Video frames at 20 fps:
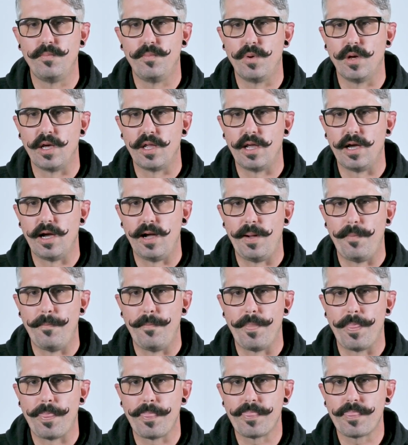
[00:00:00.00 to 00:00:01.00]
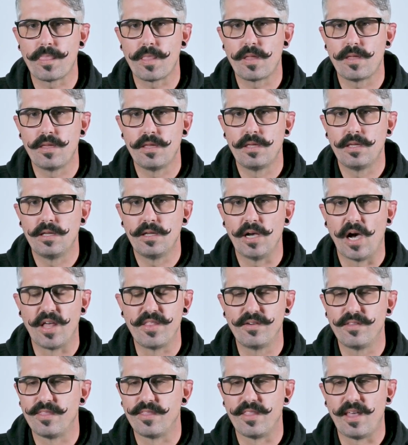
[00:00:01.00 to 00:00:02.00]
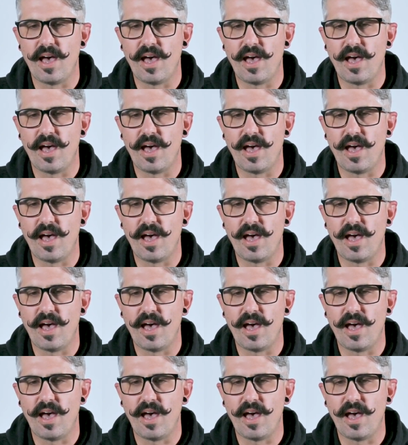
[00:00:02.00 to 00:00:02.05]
But other than